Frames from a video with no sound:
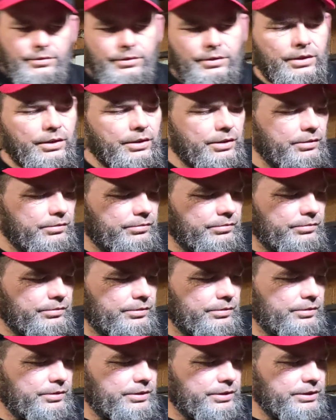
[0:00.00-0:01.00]
No.
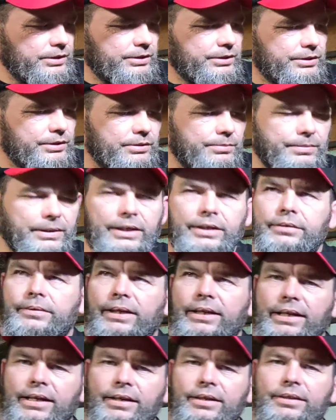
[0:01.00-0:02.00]
It's easier to buy the
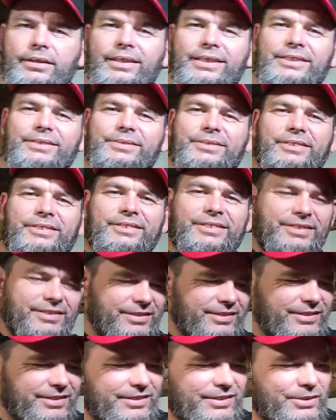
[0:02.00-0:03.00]
red anodized ones
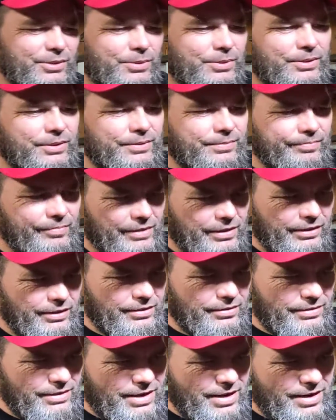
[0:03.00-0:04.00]
because they're cooler.
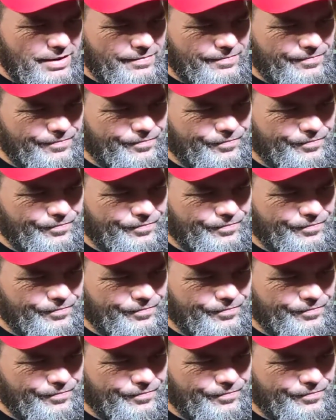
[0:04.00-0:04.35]
All right.